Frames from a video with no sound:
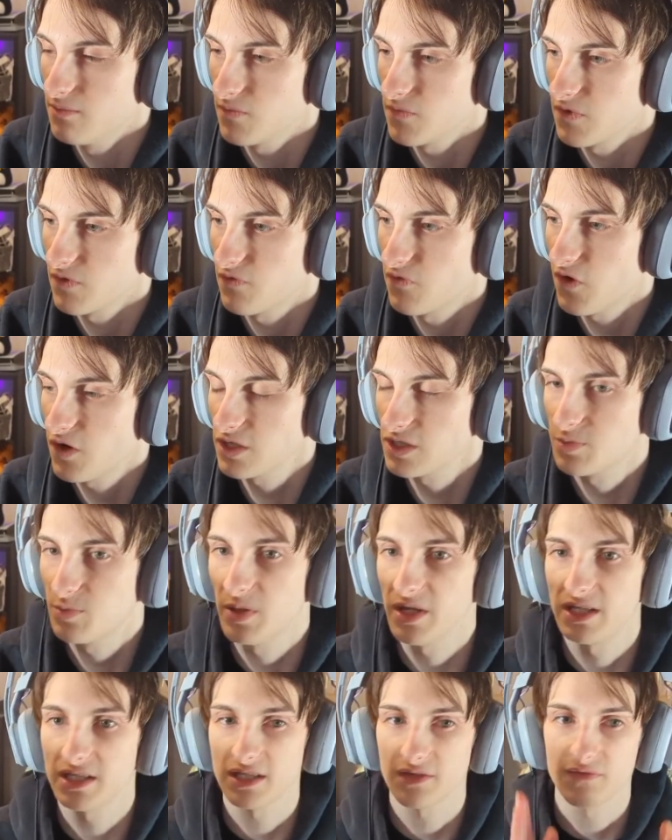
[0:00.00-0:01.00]
First
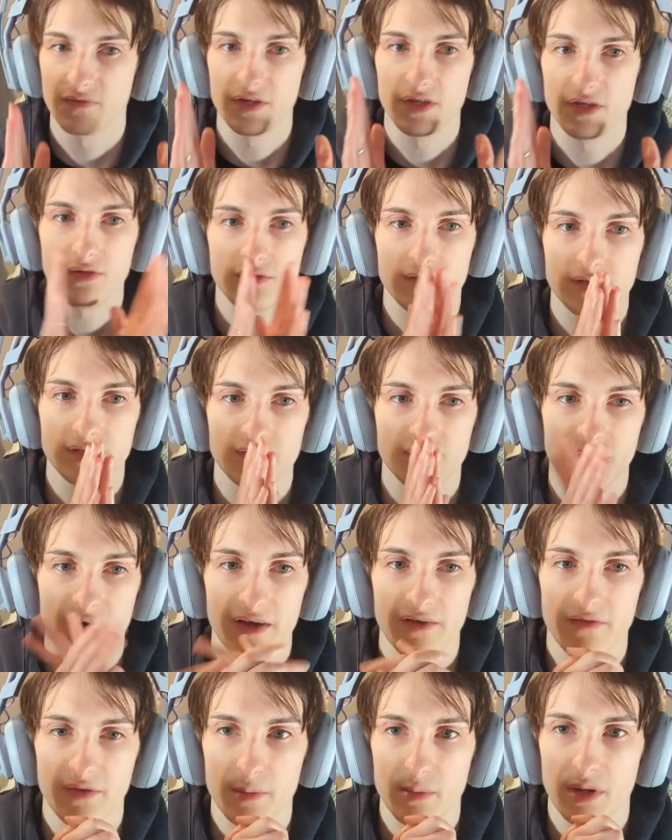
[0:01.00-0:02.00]
piece of news for
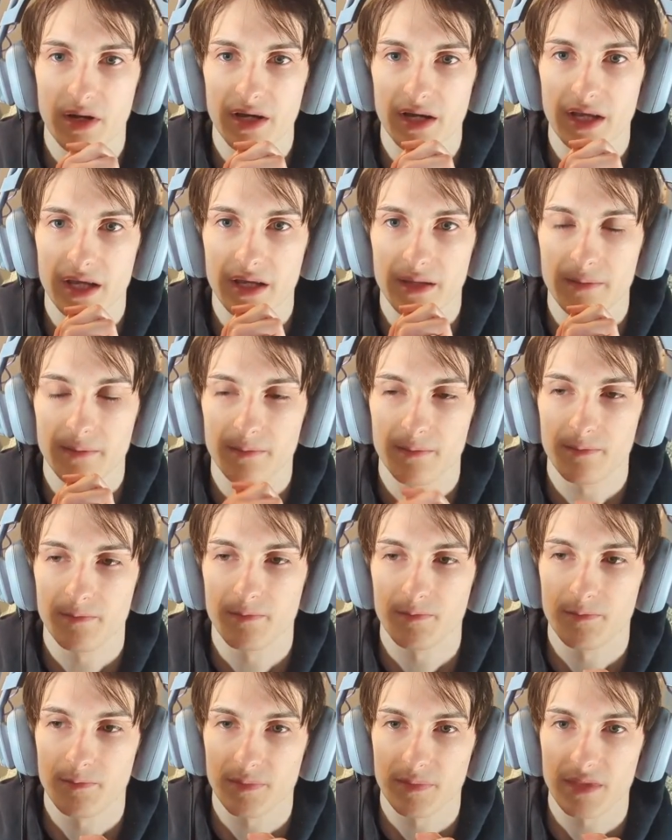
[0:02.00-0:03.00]
everybody
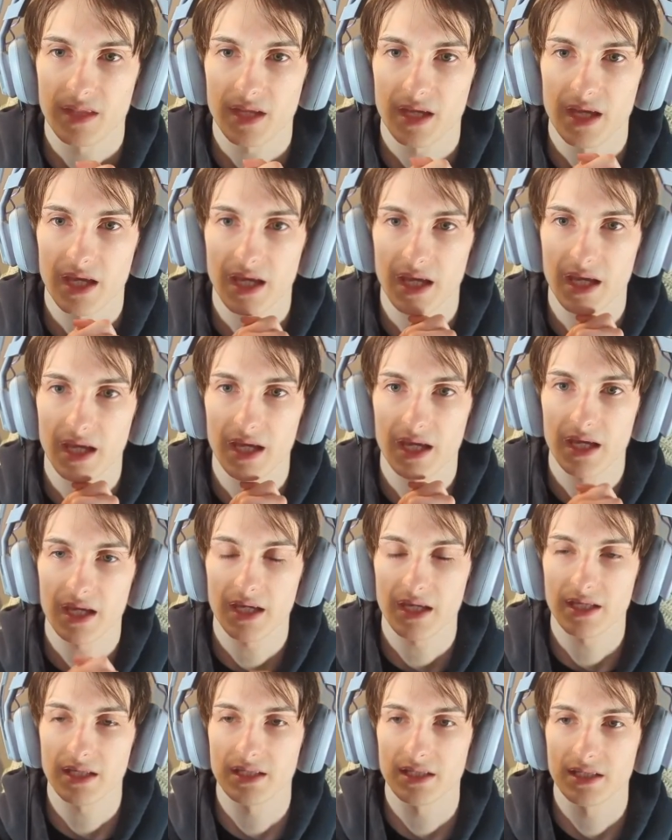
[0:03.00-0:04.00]

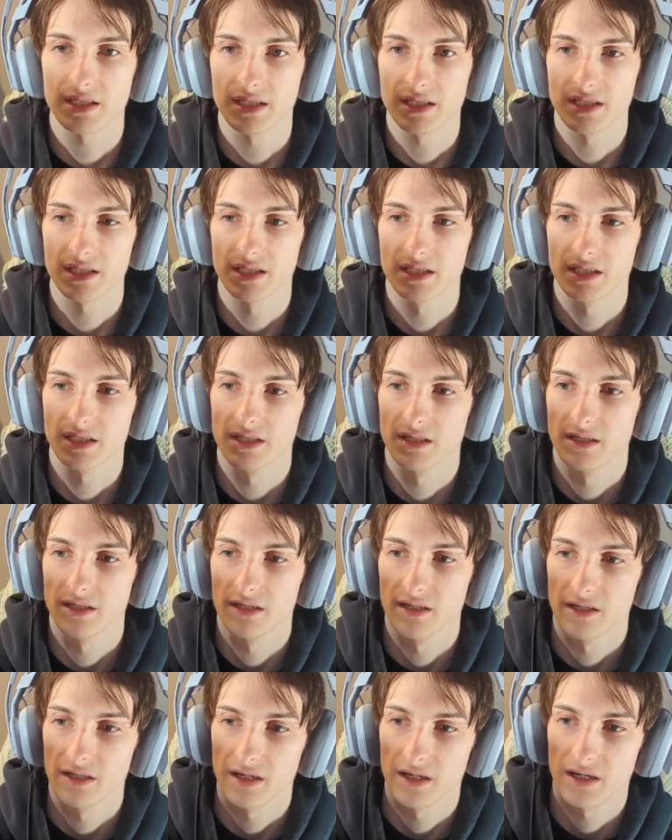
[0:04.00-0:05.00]
is
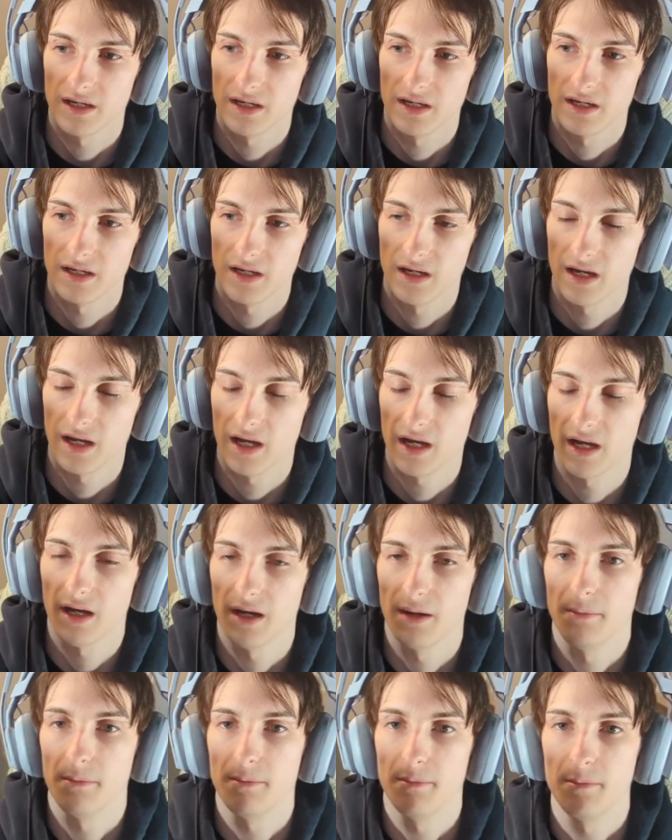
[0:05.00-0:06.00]

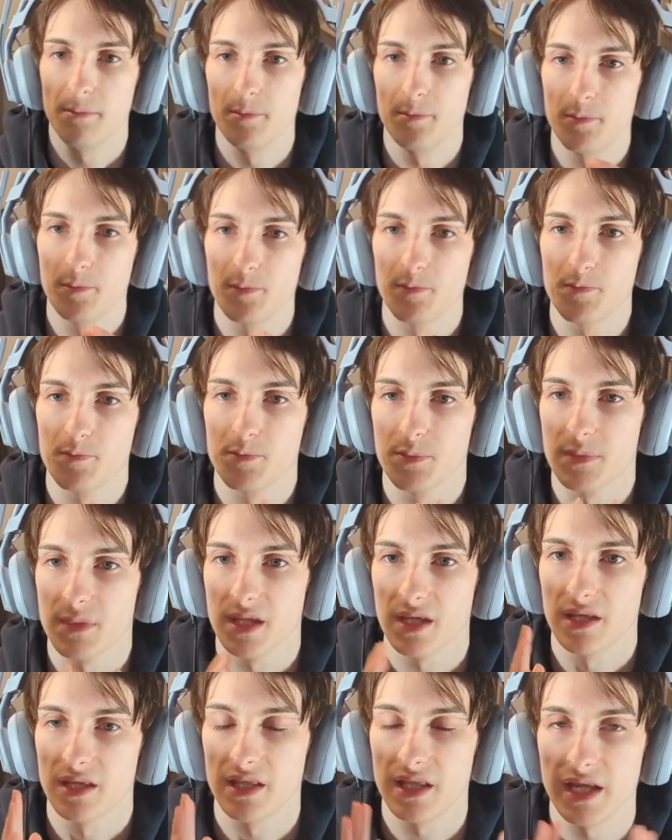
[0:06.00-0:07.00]

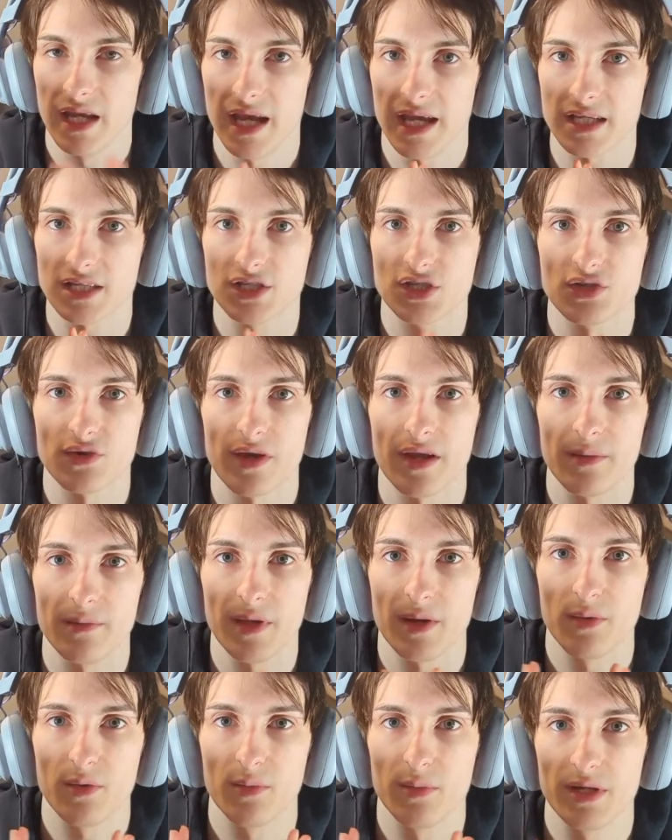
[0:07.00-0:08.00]
the next stream
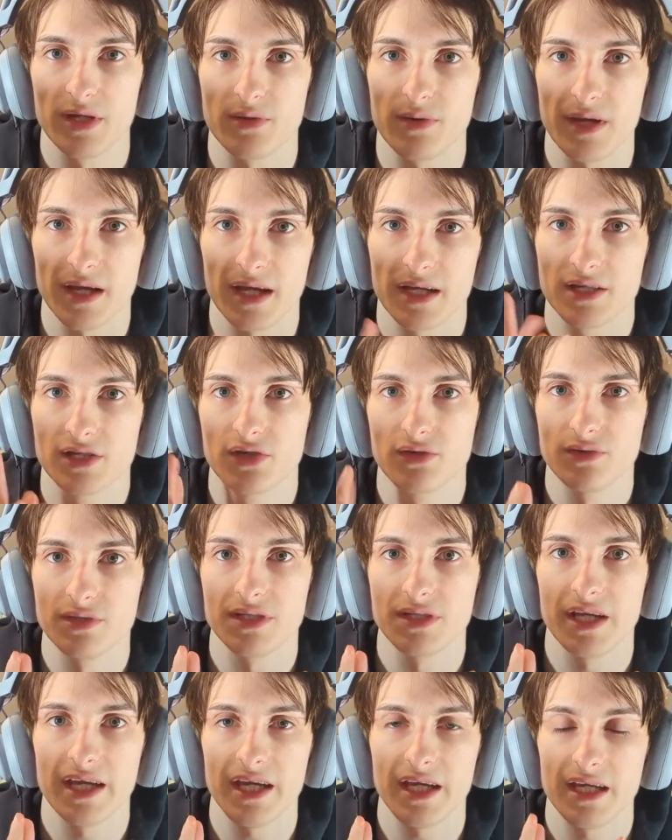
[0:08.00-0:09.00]
that we'll be doing on
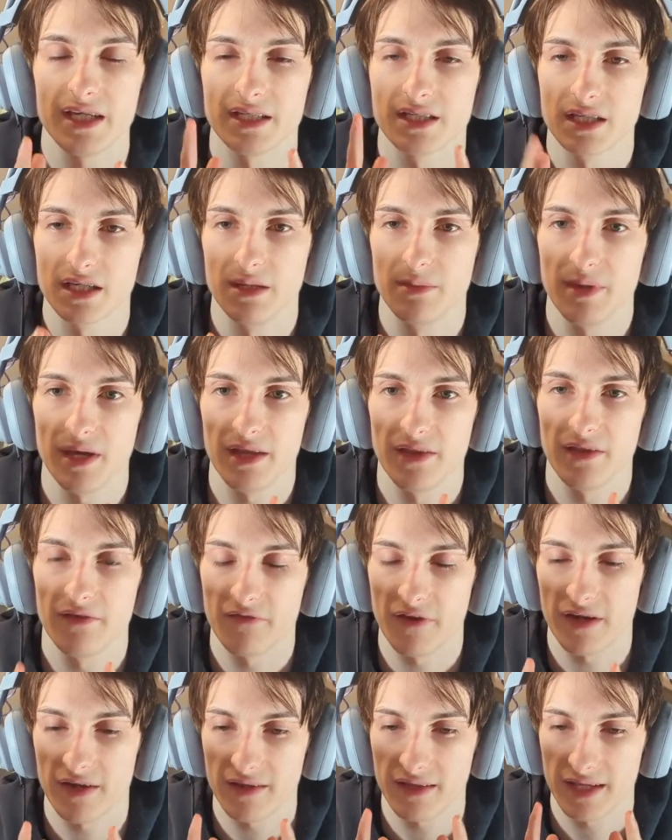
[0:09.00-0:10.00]
Tuesday is going to be on the
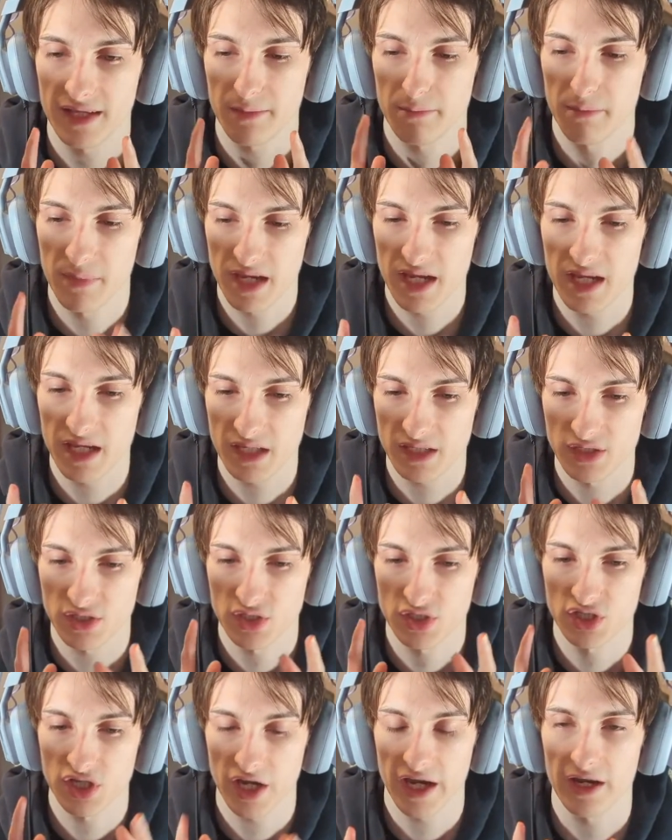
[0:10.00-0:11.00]
Fairlii Minis
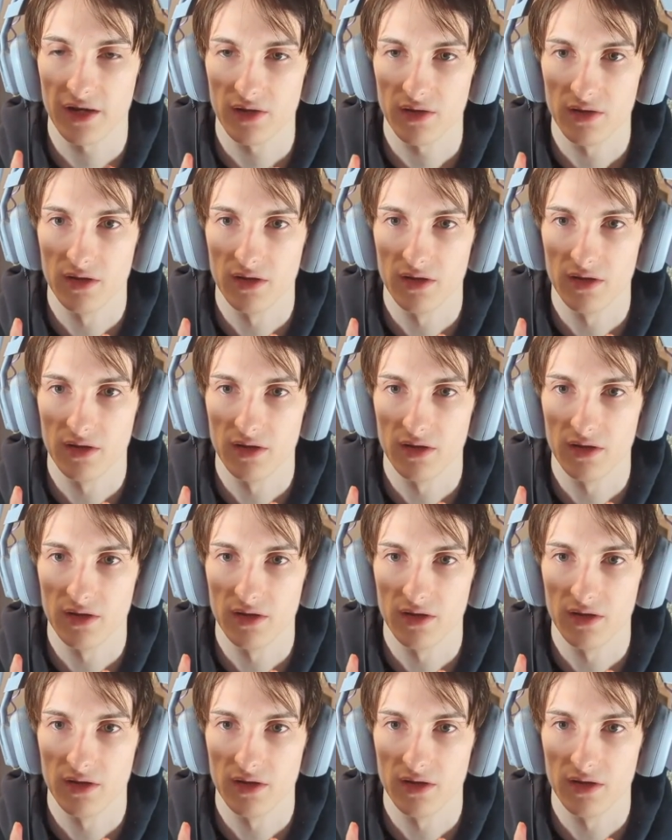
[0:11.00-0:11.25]
channel.